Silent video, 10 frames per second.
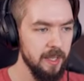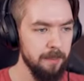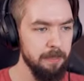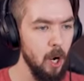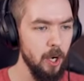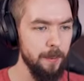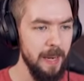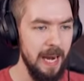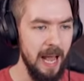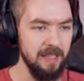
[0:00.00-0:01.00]
that murdered
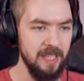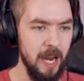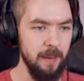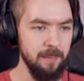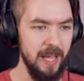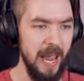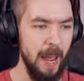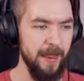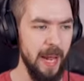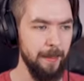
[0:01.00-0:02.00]
me last time. The
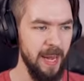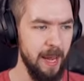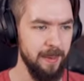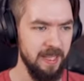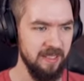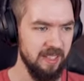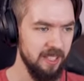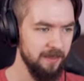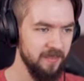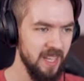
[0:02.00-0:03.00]
hay bale babies.
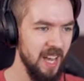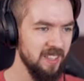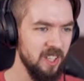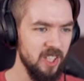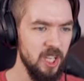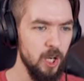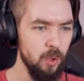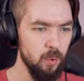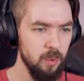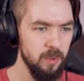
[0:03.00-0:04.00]
Yeah, it's because of
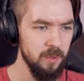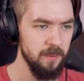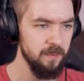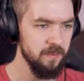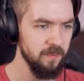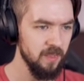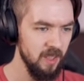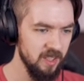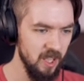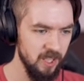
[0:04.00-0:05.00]
you.
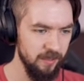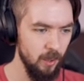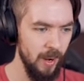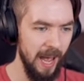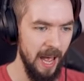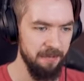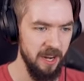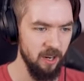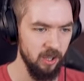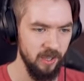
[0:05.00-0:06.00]
It's because of you half
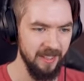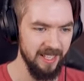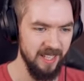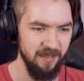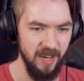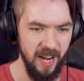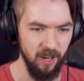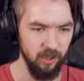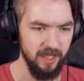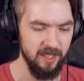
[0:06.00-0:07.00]
haircut. That's not even a
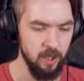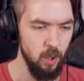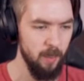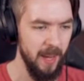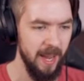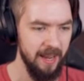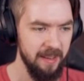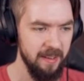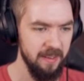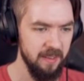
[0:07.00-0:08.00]
haircut. That's a toupee.
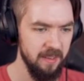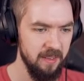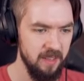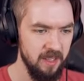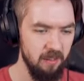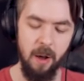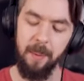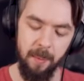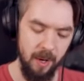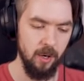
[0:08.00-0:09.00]
You know what,
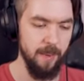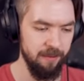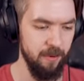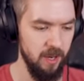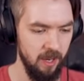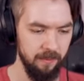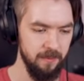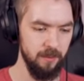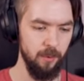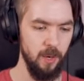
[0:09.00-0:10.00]
but I'm not going to make fun of you.
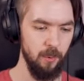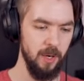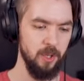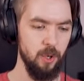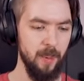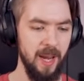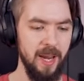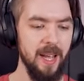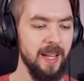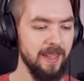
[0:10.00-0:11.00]
If you want to wear a
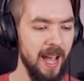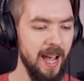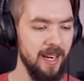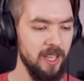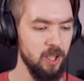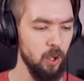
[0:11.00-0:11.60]
toupee, that is